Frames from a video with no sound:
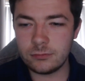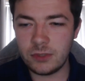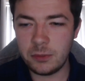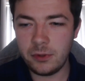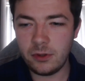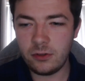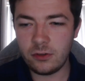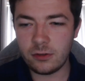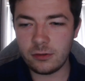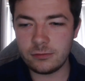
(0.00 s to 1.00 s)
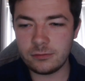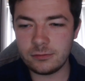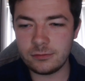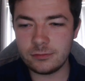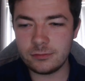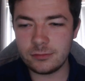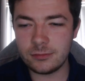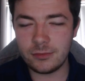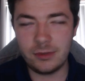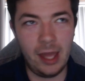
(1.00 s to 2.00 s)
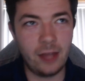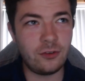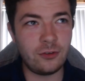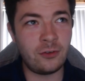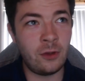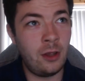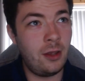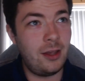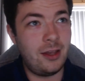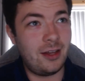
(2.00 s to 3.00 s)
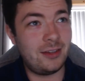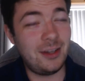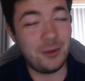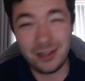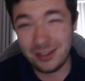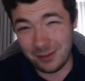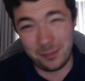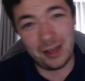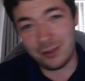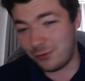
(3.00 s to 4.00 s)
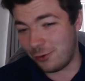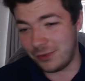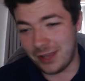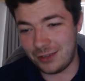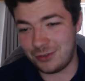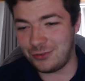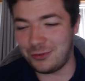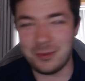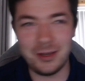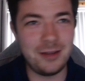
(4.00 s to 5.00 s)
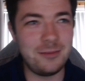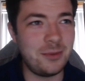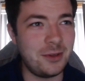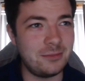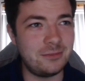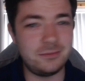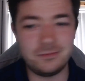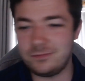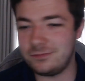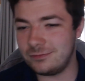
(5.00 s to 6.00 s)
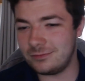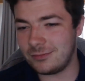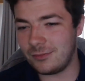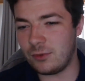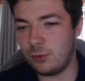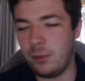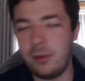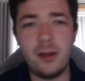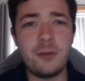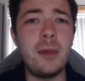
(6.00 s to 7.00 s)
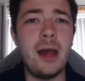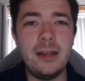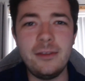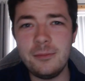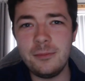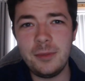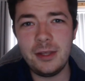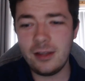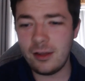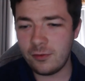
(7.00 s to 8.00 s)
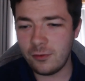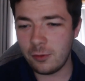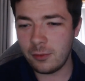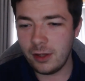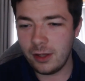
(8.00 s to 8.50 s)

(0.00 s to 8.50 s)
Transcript: to be honest. Dessers, I'll tell you what, this is the best form Dessers has been in, but will the players behind him be in that form?